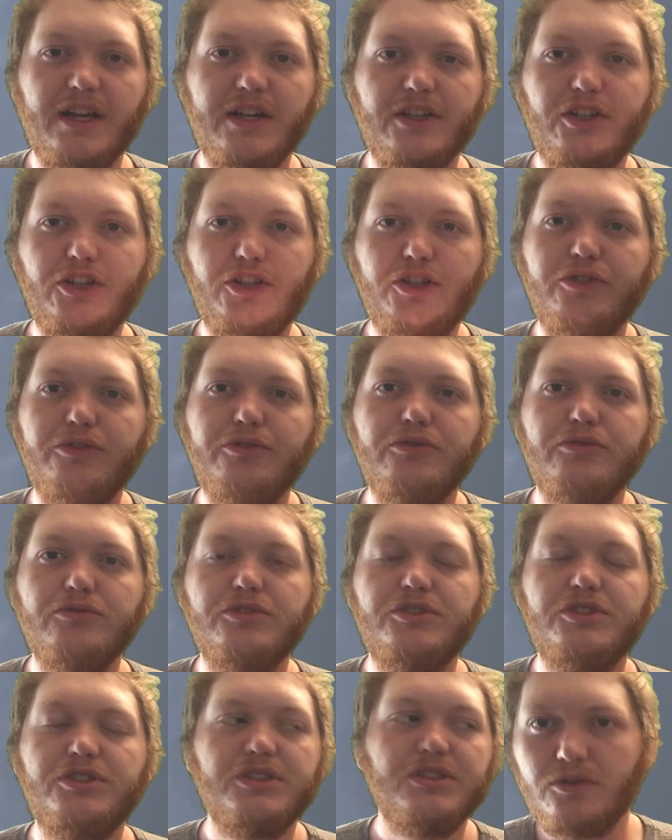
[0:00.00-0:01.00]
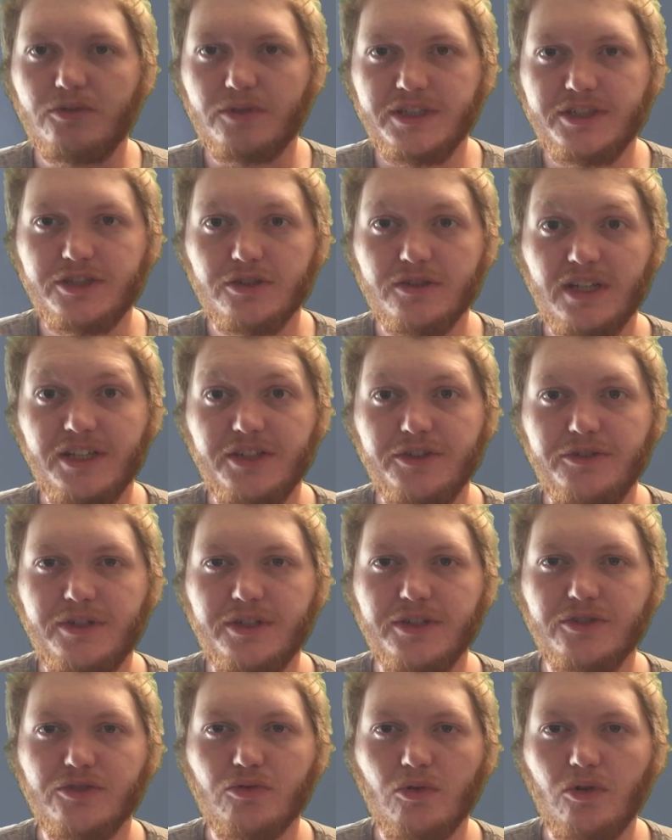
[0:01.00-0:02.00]
huge creature that you
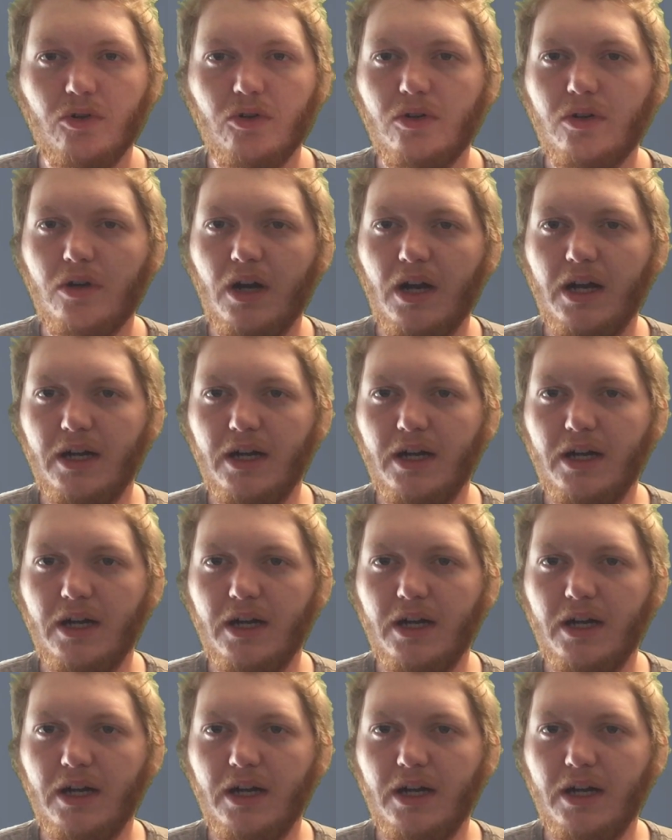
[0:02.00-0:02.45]
control